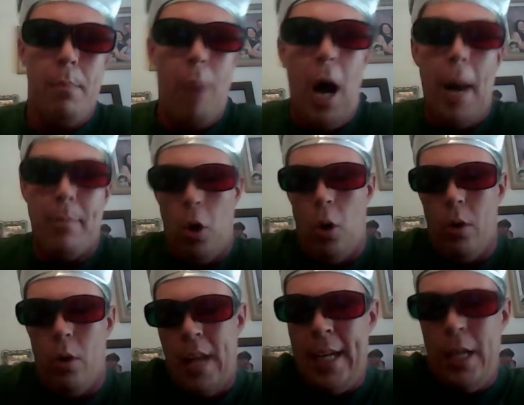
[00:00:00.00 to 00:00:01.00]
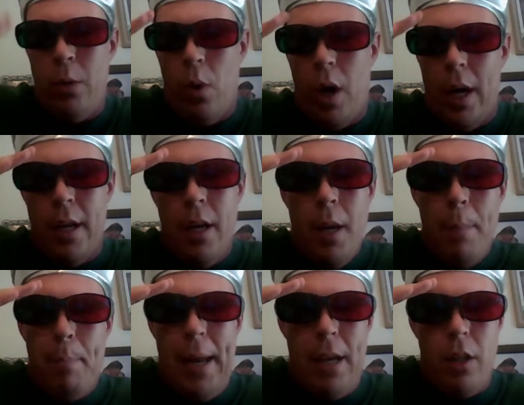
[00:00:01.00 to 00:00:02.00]
Bob Dole, ninety-one.
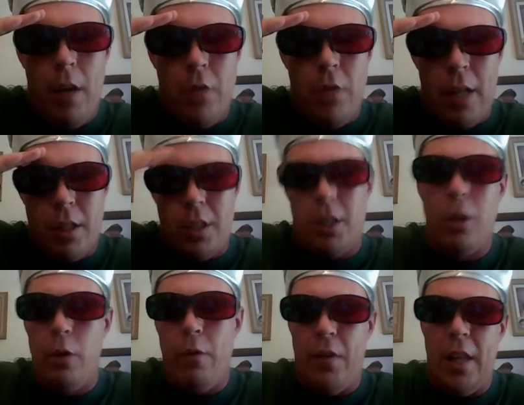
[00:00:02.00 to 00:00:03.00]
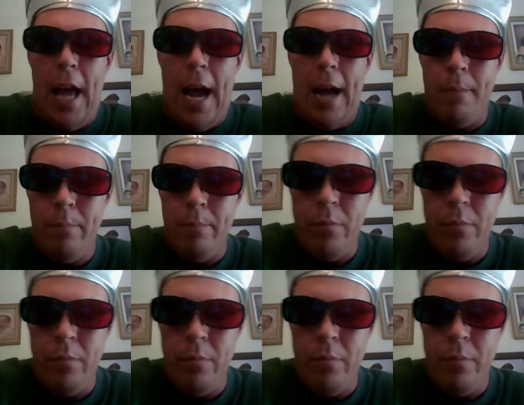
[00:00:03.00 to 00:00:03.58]
Big love, Doctor Salute for that.